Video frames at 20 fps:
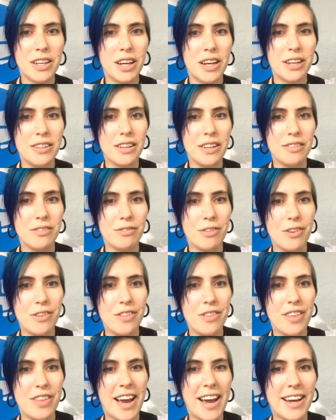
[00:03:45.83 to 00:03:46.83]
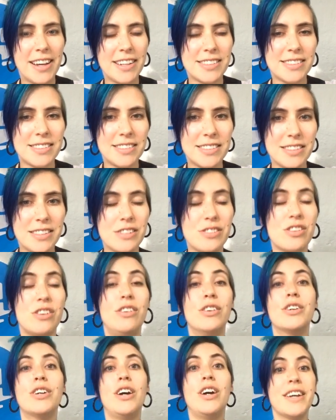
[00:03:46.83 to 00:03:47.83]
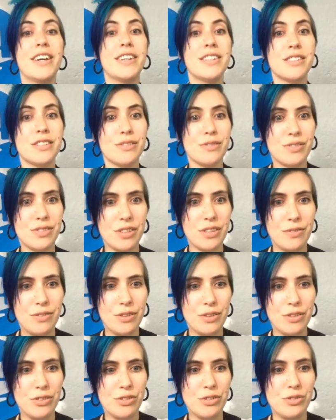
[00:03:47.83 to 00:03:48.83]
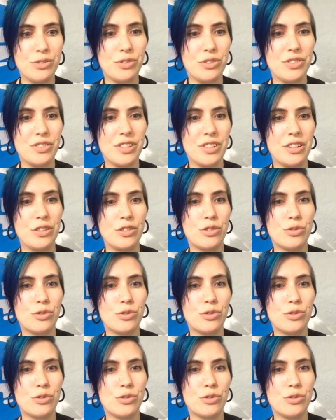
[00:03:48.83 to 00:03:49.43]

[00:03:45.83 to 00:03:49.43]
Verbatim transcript: And then for that, there's all kinds of stuff you can choose. You can send a